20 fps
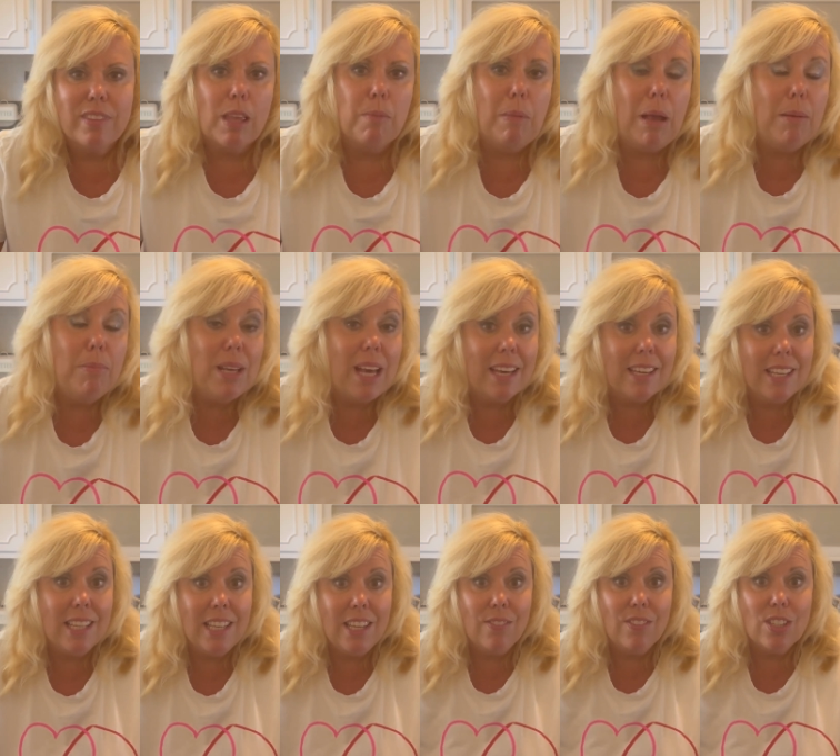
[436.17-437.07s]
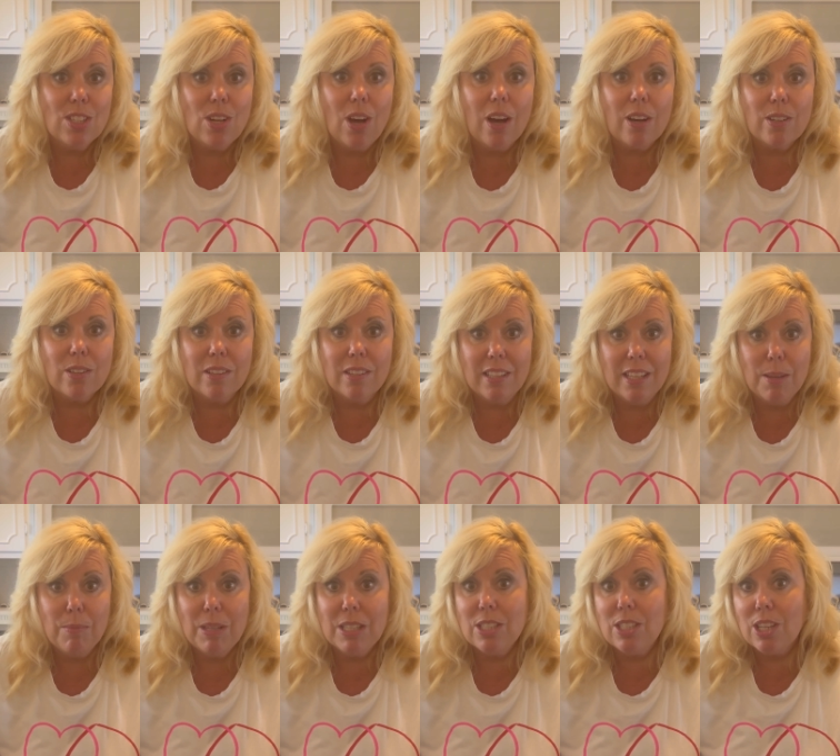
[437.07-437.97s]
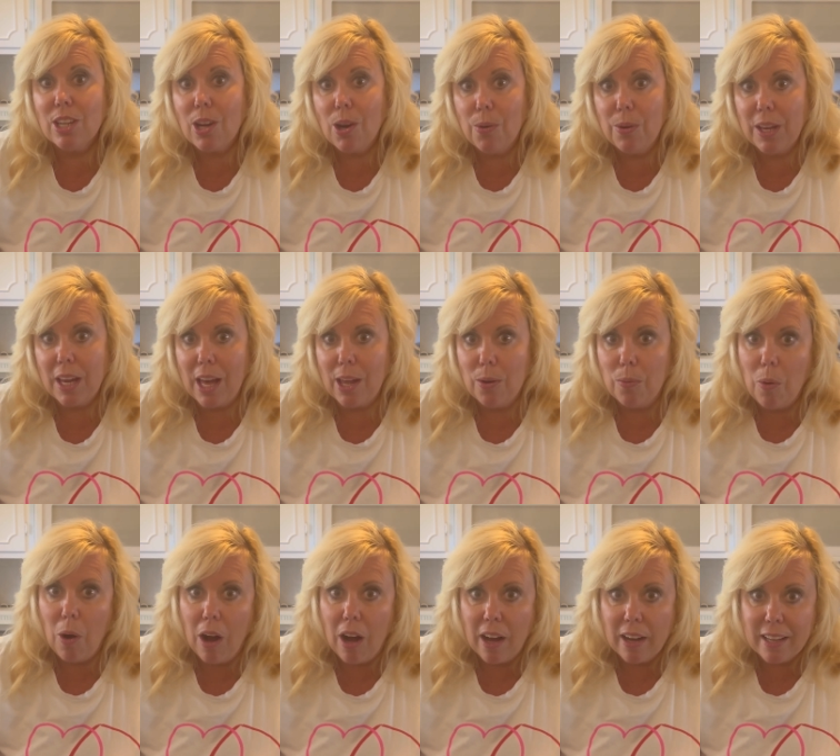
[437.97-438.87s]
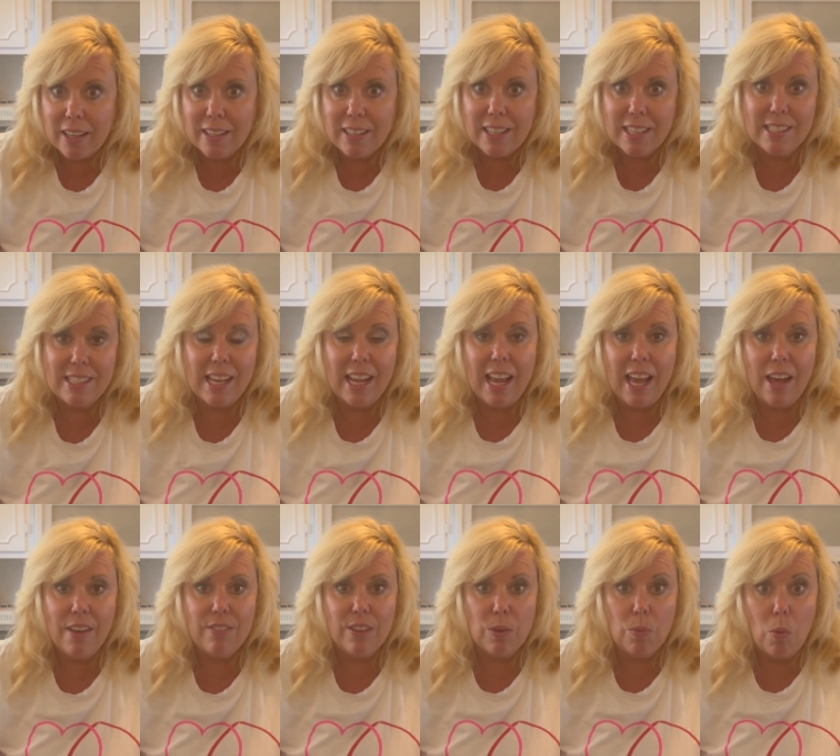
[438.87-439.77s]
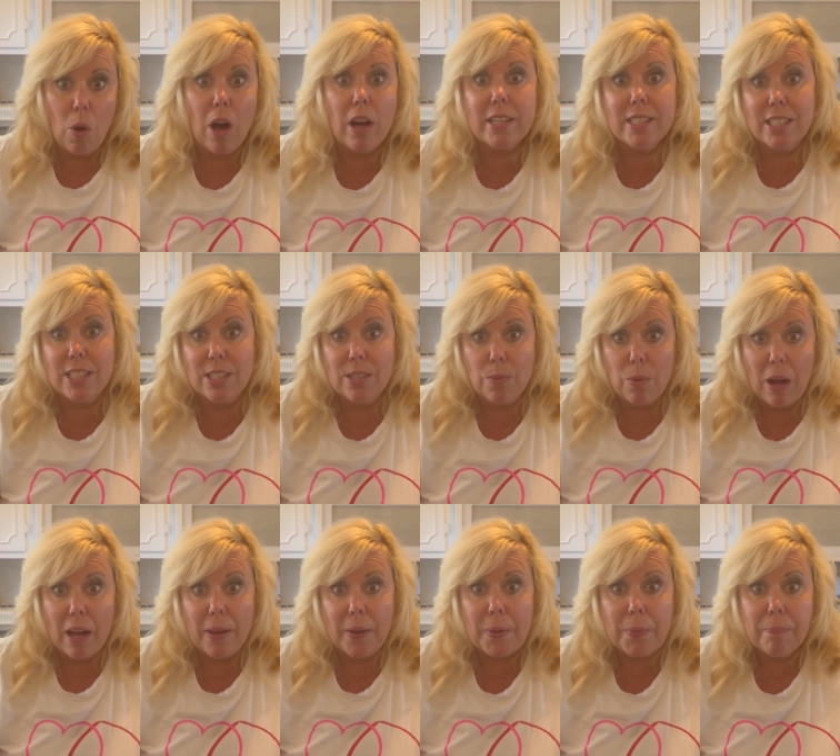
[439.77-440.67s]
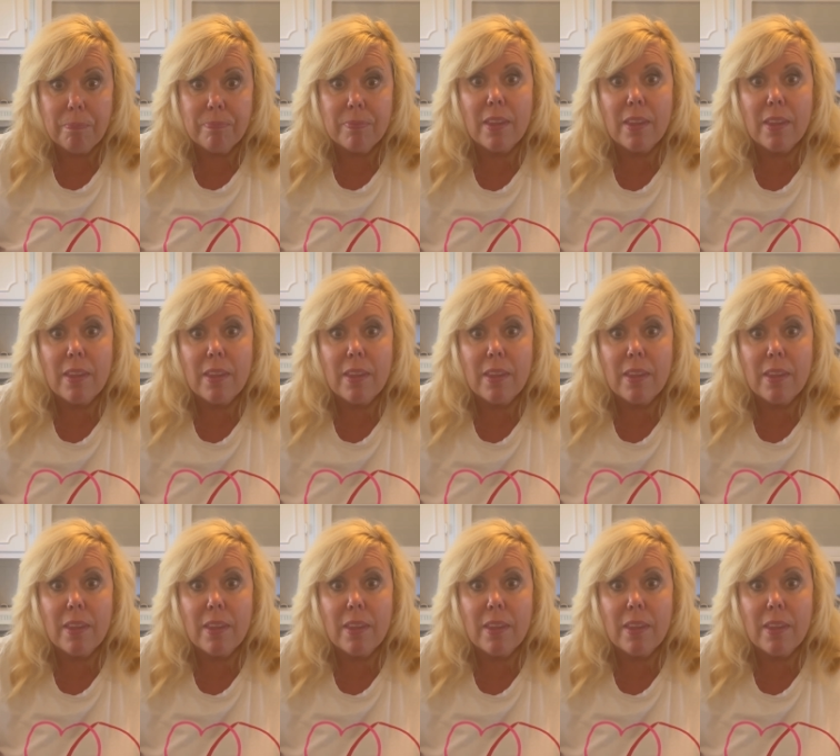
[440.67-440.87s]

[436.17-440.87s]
Maybe I can even talk him into going on a walk because I haven't walked in a while.